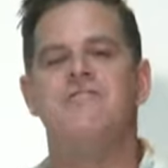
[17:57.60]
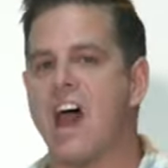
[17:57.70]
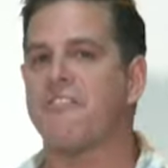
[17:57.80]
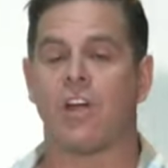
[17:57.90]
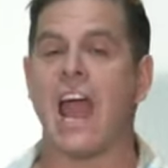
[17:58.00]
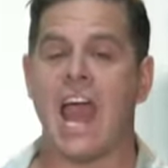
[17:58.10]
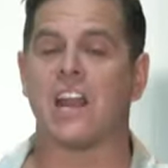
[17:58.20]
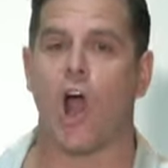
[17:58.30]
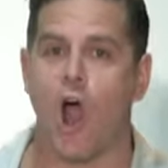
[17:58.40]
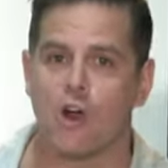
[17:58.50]
never had
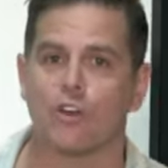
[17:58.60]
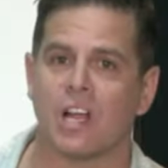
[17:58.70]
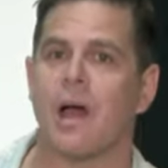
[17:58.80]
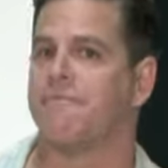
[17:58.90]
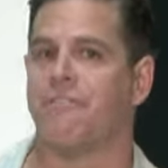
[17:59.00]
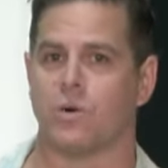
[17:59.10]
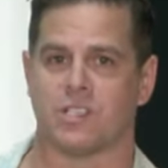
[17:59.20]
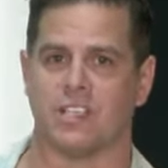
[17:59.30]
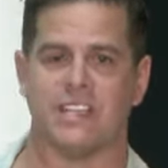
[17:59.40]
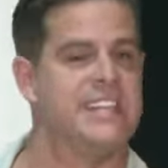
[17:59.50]
a harder time
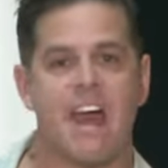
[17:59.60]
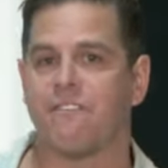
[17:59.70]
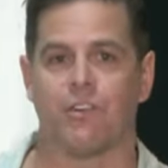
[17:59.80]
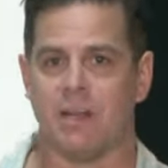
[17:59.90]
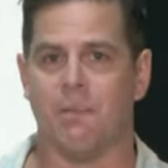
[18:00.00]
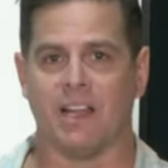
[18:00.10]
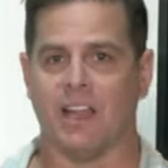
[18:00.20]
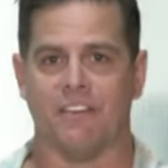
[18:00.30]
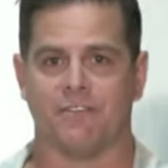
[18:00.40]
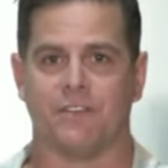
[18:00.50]
focusing, never in my
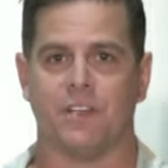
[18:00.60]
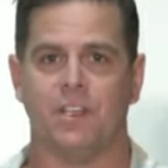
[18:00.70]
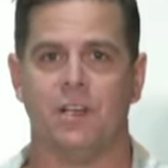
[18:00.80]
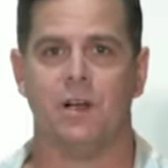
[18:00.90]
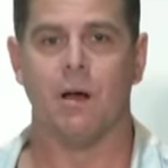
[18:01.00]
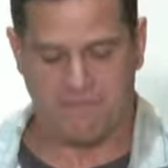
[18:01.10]
life. I'm